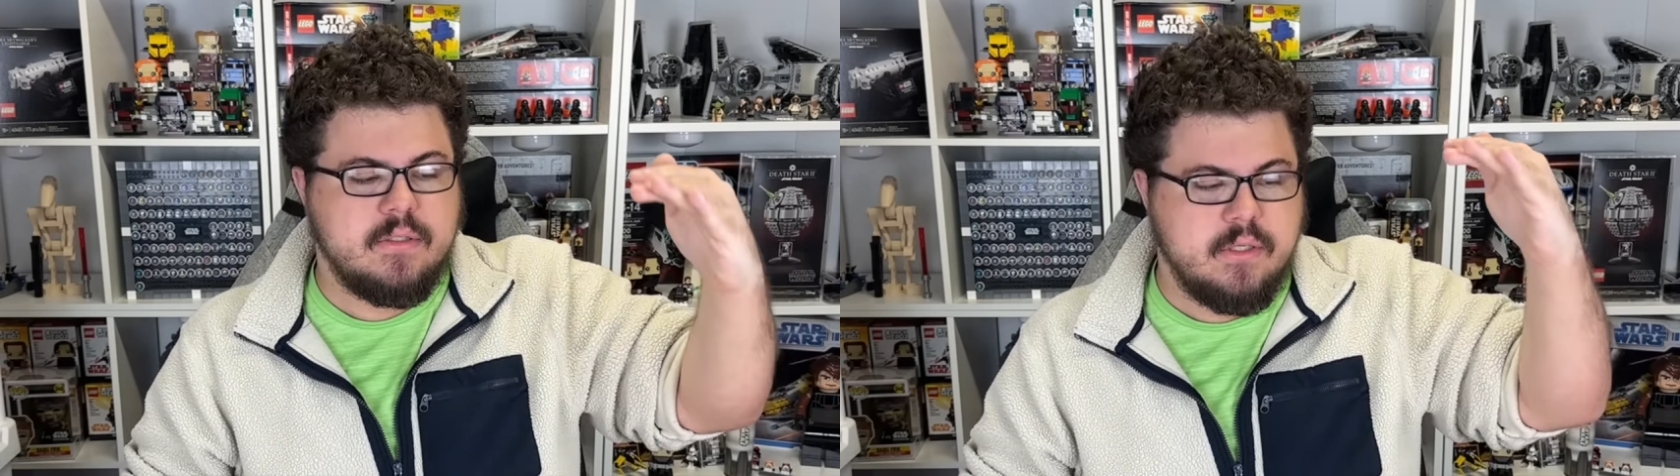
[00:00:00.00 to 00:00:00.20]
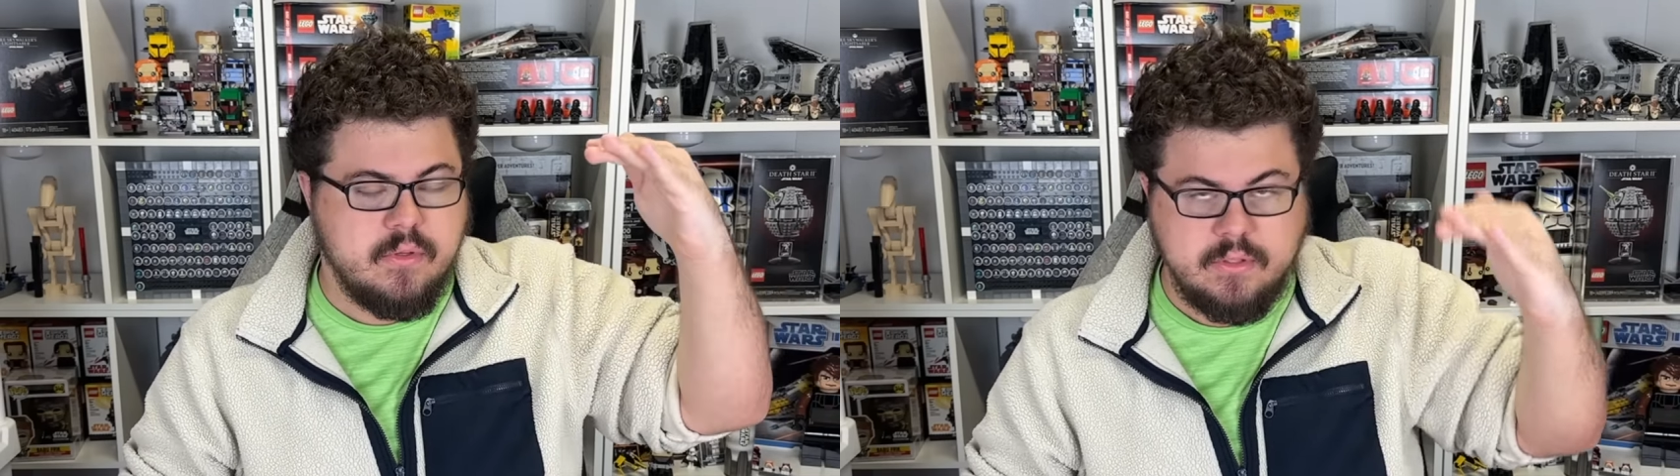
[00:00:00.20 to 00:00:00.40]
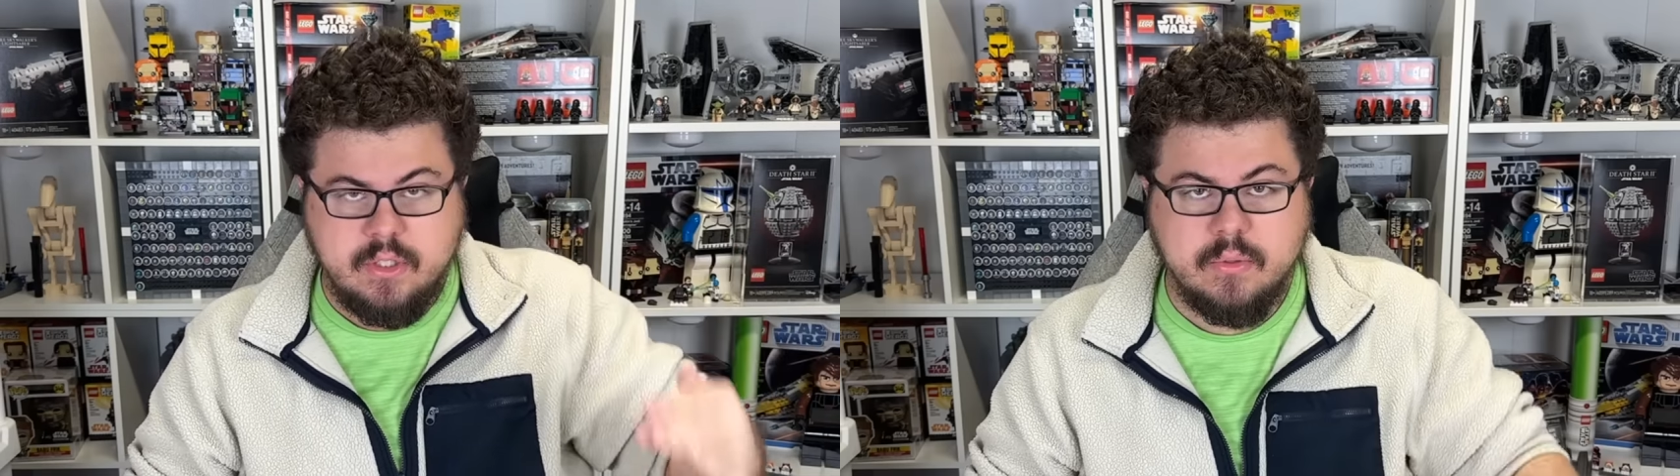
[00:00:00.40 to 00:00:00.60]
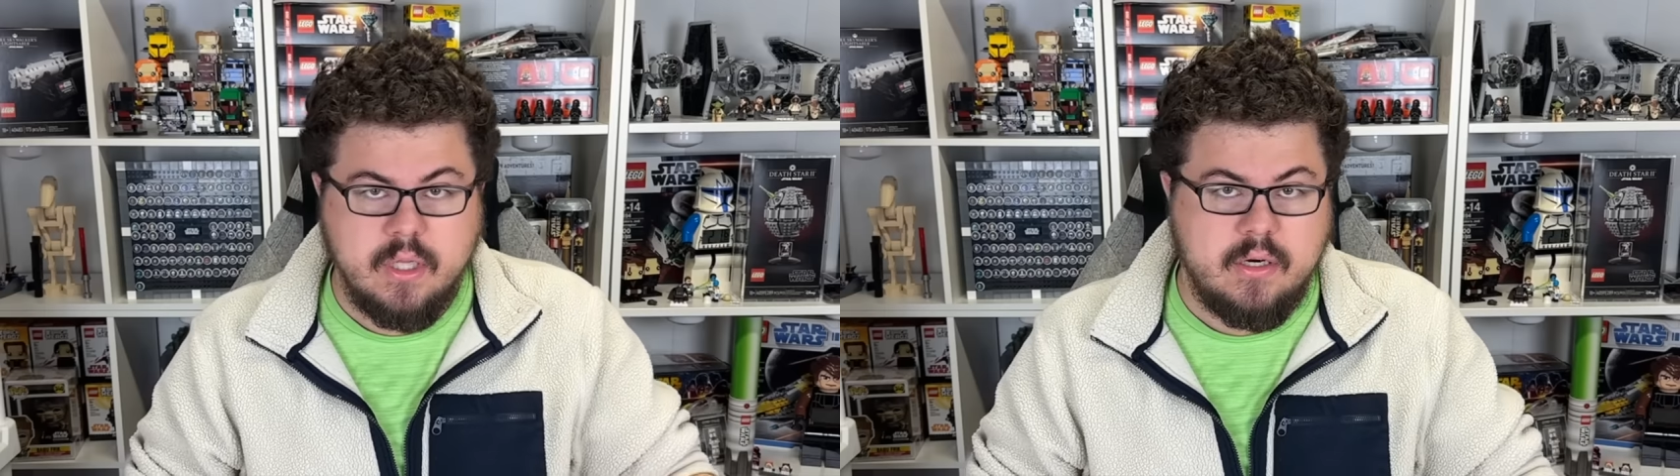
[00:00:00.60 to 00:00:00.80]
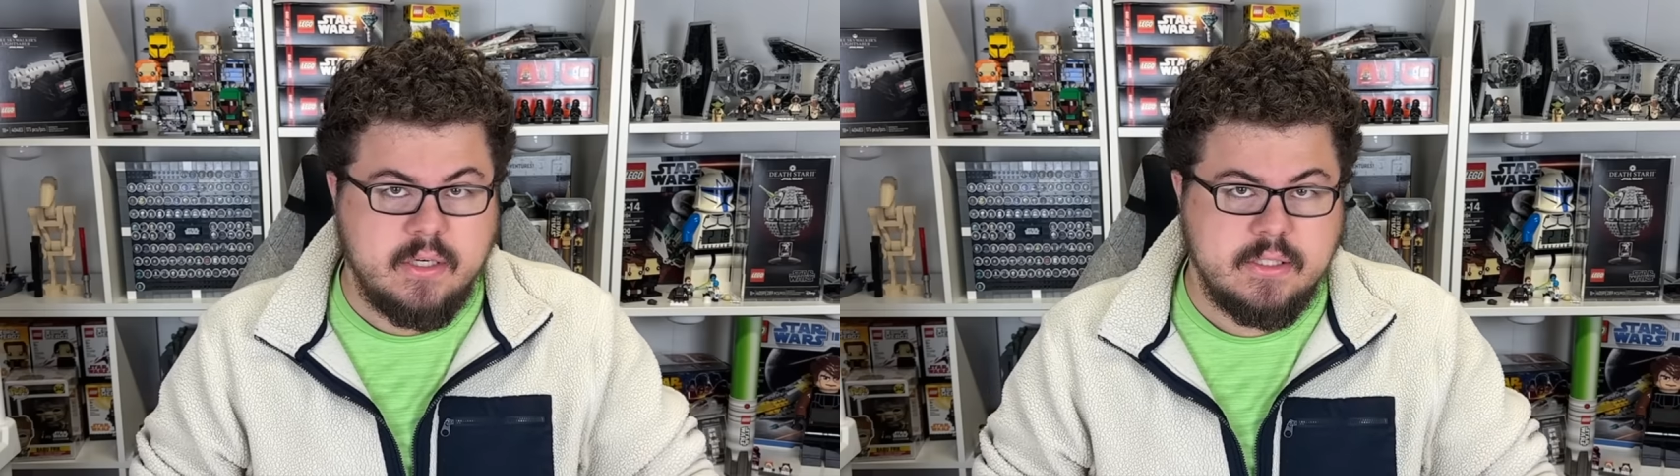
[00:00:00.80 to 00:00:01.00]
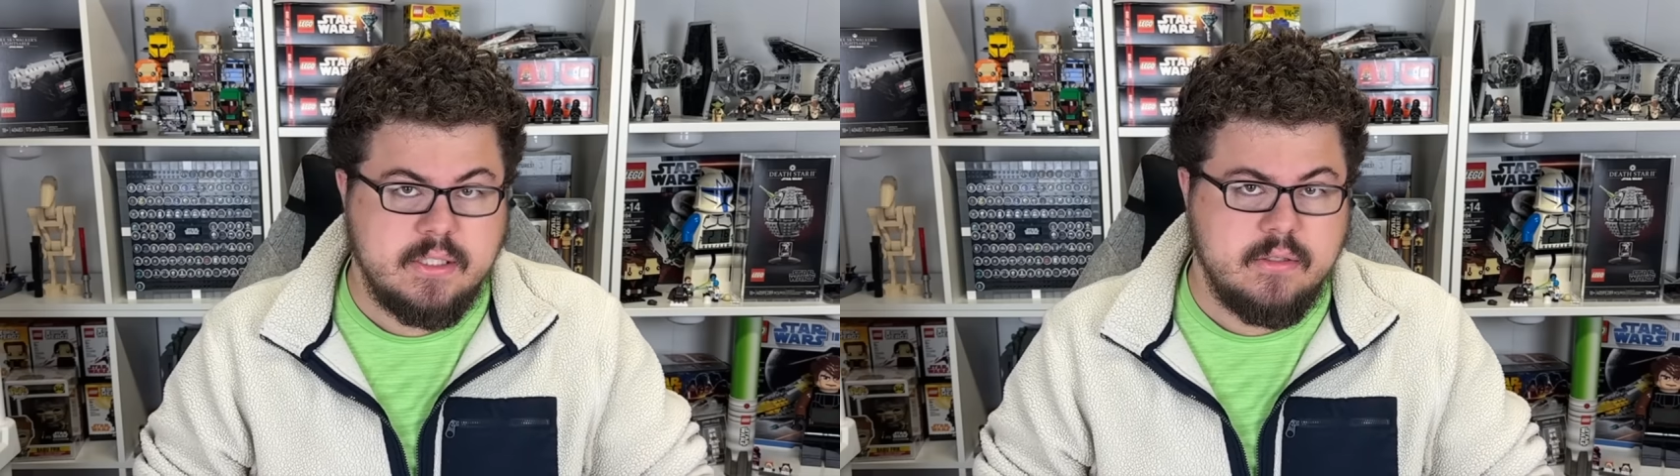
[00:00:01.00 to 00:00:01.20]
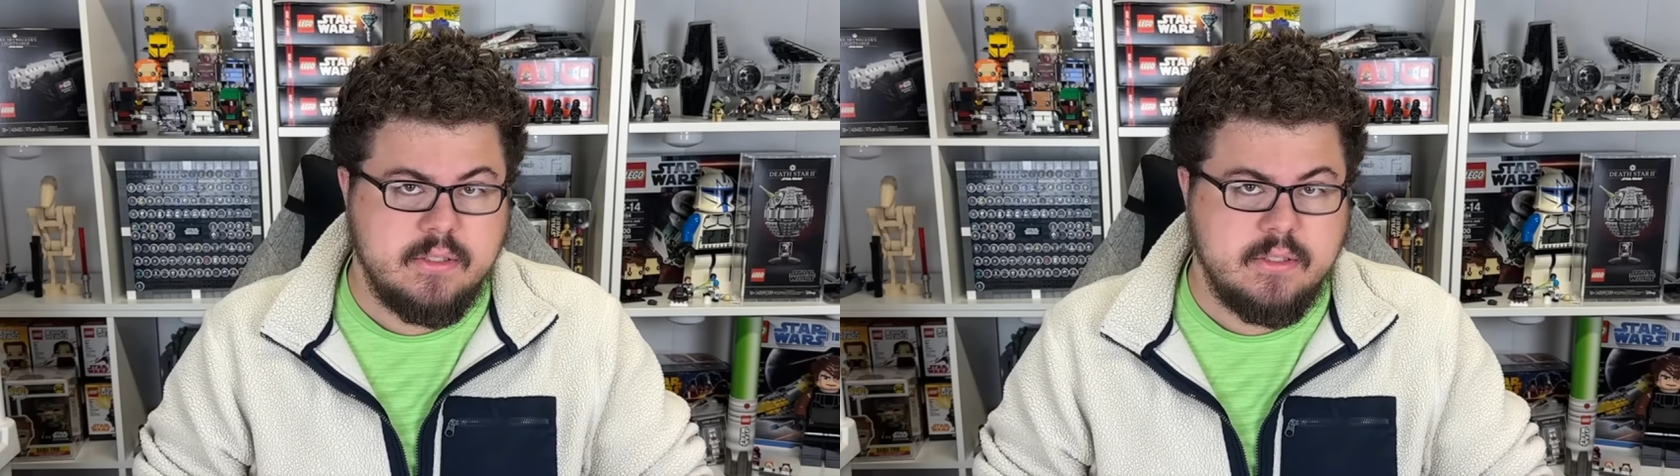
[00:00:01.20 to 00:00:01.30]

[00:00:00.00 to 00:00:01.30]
you know, the Yularen is still,